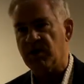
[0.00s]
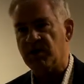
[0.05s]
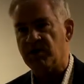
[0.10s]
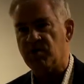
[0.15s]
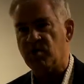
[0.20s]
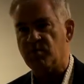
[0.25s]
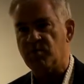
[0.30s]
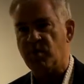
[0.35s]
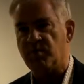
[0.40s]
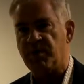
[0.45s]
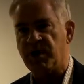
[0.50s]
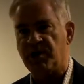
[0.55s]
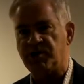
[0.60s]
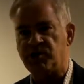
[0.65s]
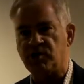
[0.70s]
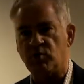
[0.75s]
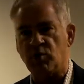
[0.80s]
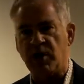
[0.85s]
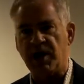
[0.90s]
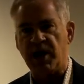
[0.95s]
to
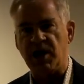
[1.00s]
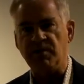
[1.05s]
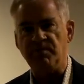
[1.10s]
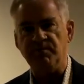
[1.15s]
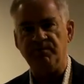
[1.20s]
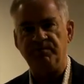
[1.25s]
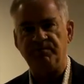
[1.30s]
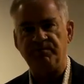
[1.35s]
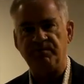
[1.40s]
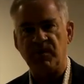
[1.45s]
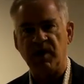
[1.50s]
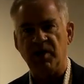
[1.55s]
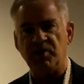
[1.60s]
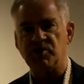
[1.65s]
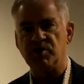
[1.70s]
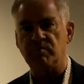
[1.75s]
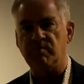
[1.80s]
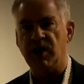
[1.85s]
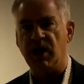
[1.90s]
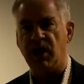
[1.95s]
perpetuate
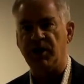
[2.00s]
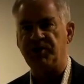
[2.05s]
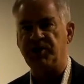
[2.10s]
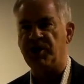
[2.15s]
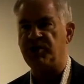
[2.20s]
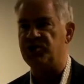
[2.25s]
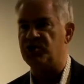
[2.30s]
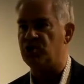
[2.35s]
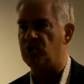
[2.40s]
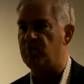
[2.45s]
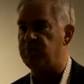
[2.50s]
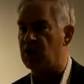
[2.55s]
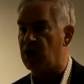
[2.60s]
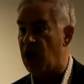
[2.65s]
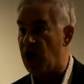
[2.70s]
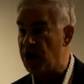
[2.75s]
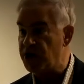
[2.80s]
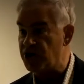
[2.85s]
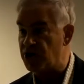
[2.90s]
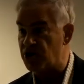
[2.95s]
its ability to
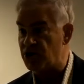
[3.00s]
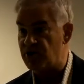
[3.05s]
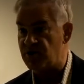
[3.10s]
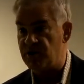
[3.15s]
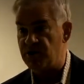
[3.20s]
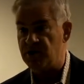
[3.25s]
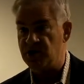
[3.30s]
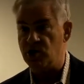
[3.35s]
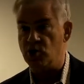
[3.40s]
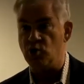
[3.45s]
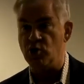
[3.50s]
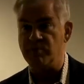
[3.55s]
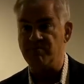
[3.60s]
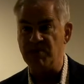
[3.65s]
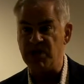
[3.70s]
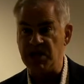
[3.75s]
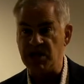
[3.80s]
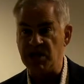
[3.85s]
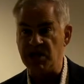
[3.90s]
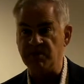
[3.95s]
plunder you and
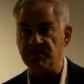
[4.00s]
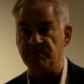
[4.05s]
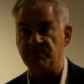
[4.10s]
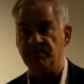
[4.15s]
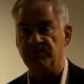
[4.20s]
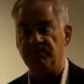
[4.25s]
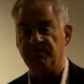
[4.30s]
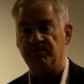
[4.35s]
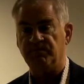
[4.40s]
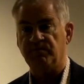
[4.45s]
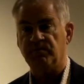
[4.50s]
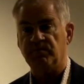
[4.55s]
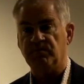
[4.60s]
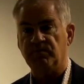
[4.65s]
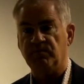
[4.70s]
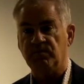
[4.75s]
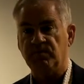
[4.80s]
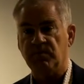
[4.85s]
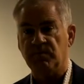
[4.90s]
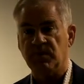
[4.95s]
me
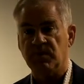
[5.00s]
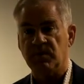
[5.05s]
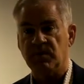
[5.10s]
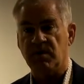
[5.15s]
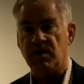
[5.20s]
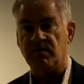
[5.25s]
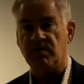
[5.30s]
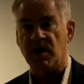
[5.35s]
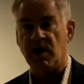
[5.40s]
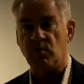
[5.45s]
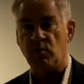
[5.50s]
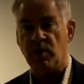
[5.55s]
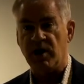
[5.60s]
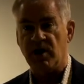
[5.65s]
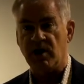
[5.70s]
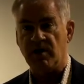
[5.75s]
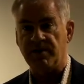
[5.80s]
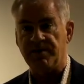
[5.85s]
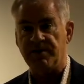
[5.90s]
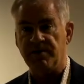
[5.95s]
of our
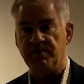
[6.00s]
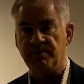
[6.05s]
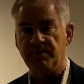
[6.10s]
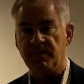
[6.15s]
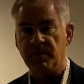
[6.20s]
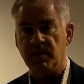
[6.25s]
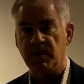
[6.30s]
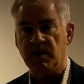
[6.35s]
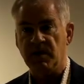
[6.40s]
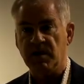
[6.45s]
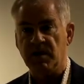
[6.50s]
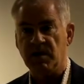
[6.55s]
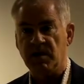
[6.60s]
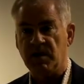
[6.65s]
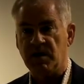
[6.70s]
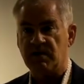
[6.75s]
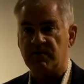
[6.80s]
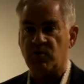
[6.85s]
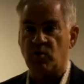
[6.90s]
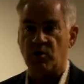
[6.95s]
wealth.
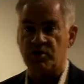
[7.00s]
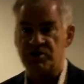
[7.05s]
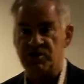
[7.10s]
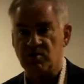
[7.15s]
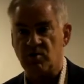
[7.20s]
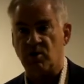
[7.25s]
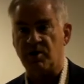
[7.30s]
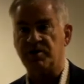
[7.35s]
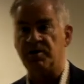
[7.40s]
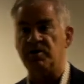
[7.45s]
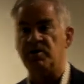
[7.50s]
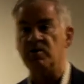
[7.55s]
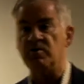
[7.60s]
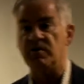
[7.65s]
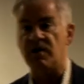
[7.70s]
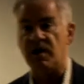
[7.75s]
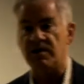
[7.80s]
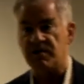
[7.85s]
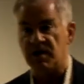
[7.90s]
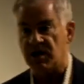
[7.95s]
And of course, in order to do
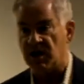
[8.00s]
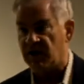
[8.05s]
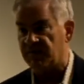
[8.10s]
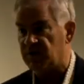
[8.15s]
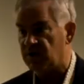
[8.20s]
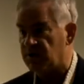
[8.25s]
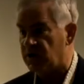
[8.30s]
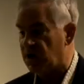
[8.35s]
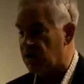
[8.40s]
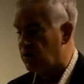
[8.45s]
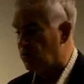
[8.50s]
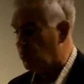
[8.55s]
that, they have to take